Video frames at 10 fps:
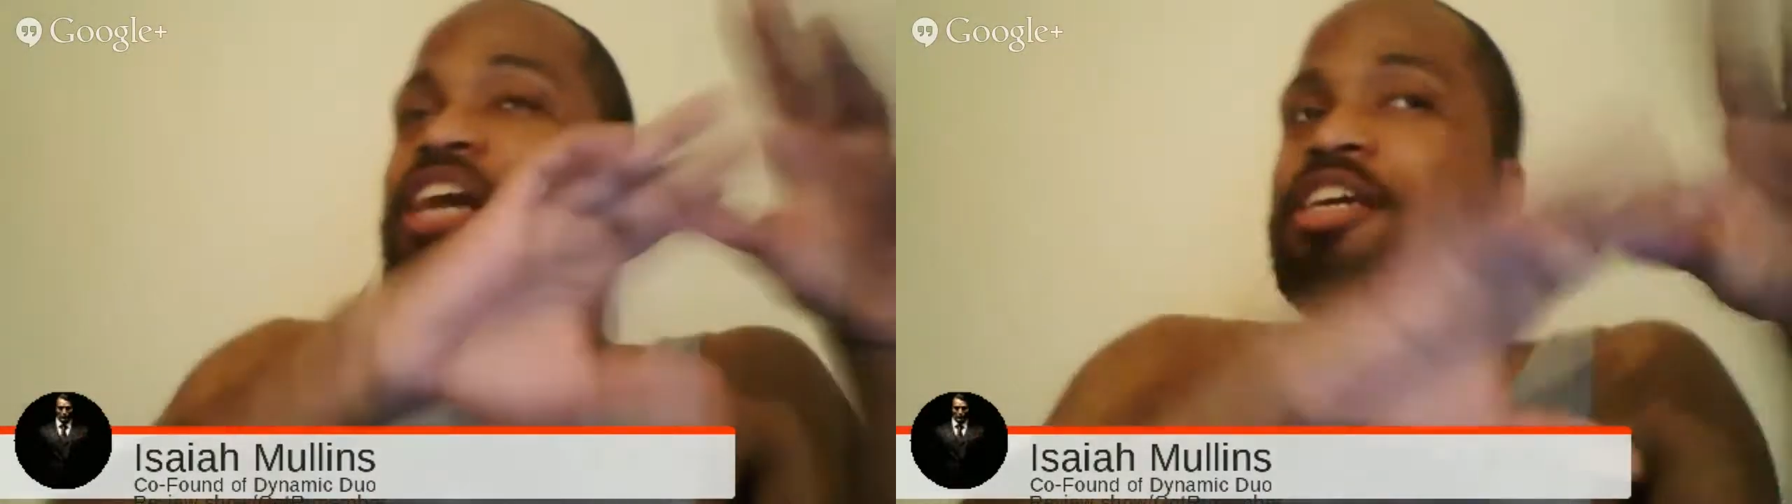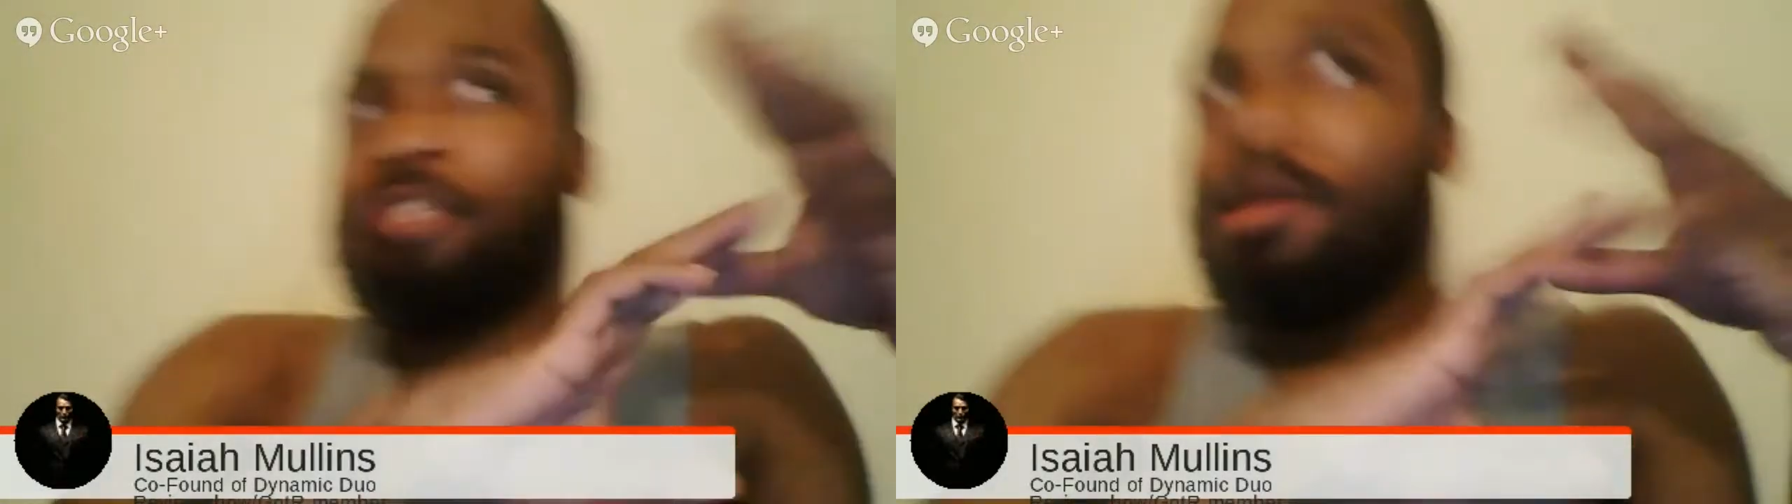
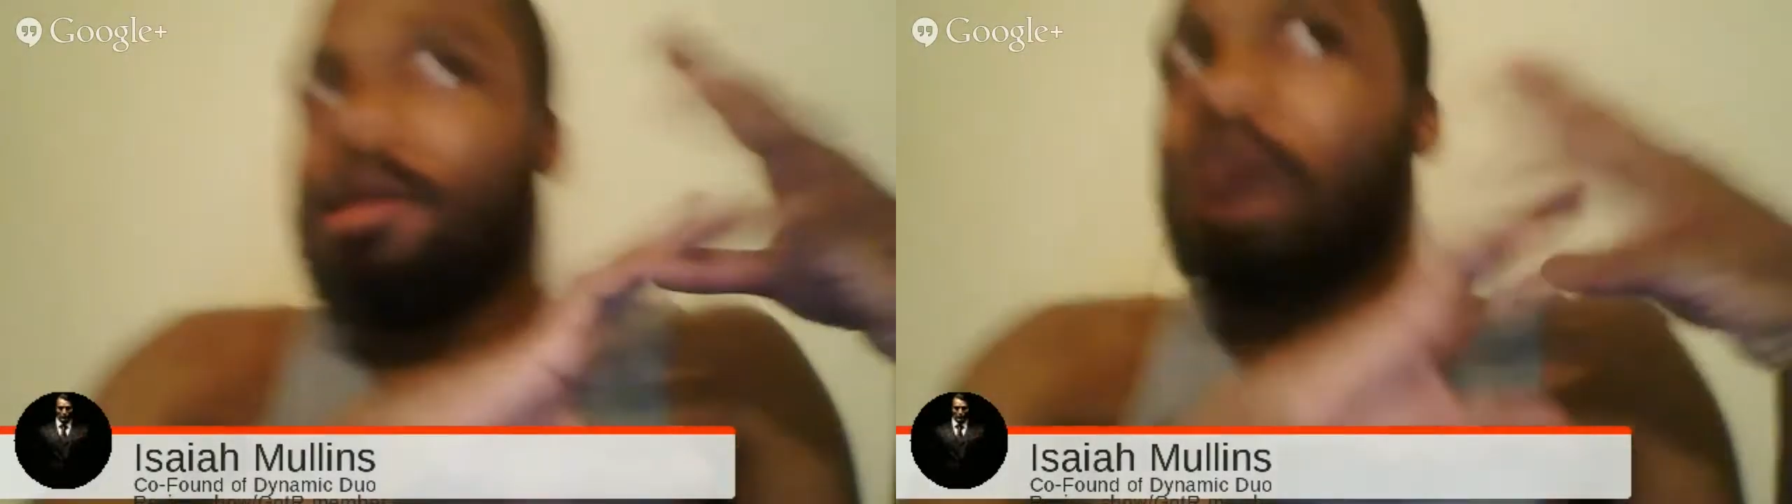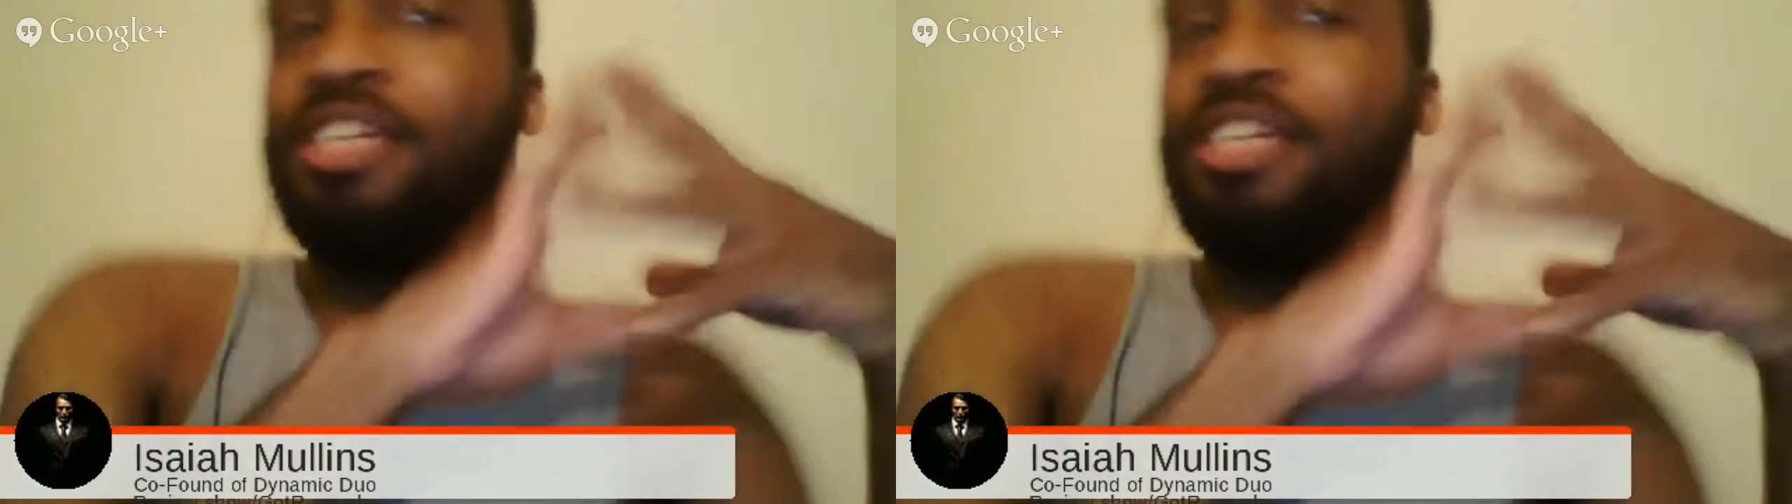His
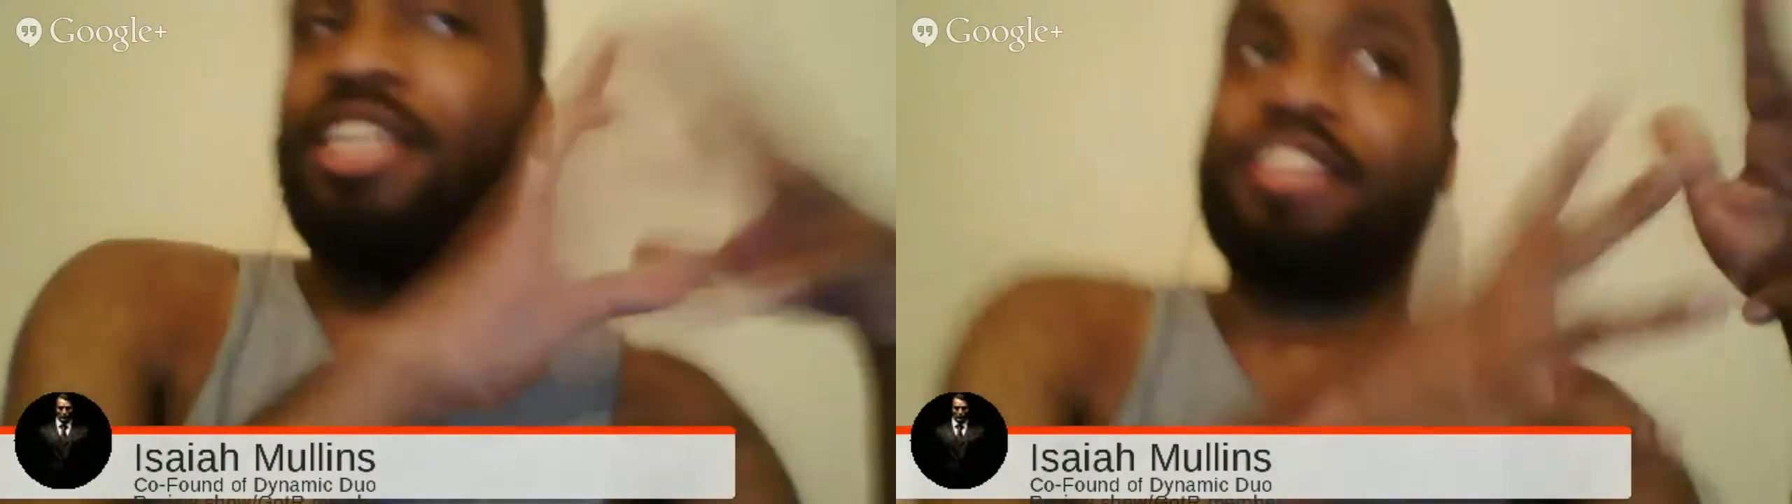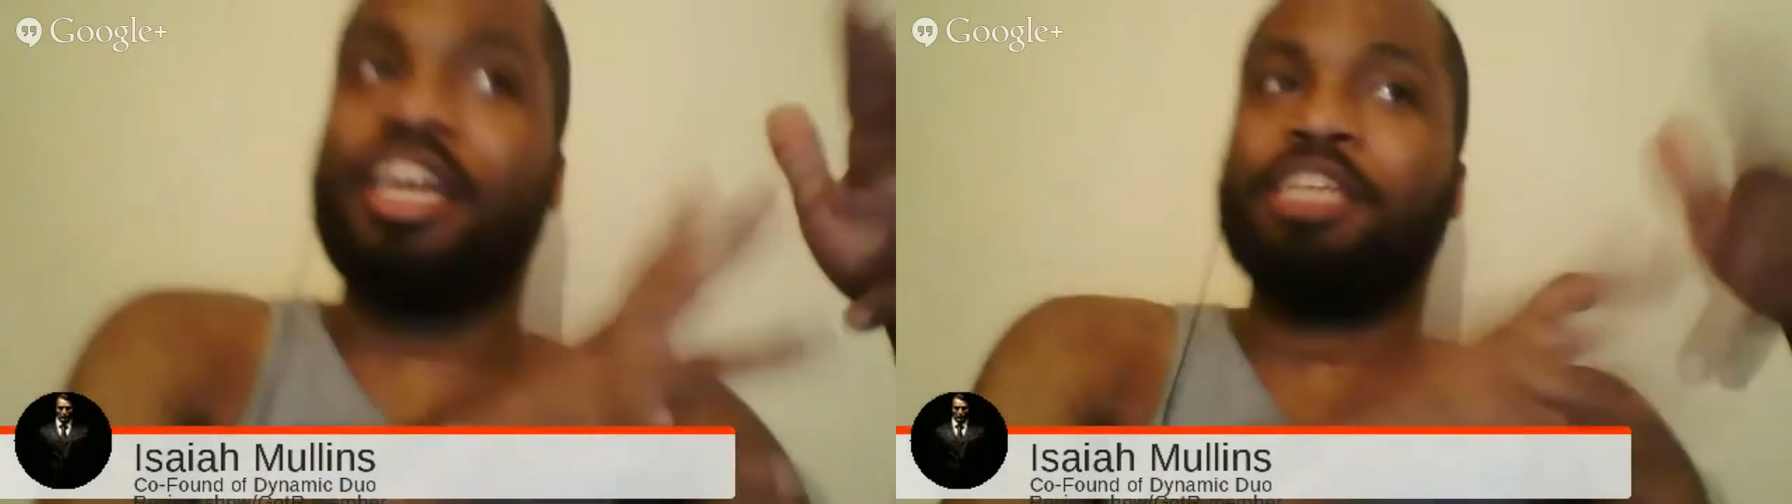power's not like that.